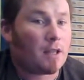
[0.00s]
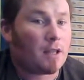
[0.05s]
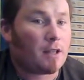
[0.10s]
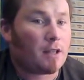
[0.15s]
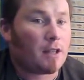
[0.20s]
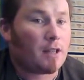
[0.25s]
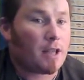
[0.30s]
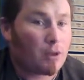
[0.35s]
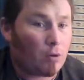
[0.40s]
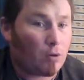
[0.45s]

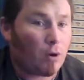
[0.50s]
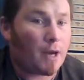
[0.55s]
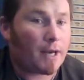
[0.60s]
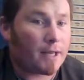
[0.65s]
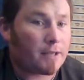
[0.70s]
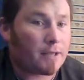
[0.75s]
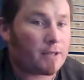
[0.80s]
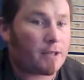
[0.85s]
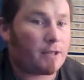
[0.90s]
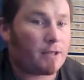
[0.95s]
They're quite
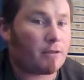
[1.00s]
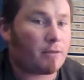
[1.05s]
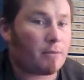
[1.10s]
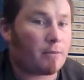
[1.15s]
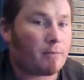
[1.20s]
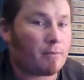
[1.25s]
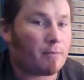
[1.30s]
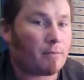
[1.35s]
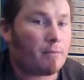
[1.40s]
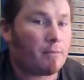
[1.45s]
easy to
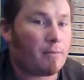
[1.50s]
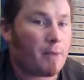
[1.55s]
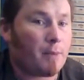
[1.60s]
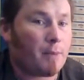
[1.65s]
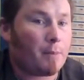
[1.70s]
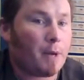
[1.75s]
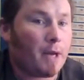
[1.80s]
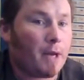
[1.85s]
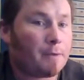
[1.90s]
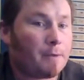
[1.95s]
remember,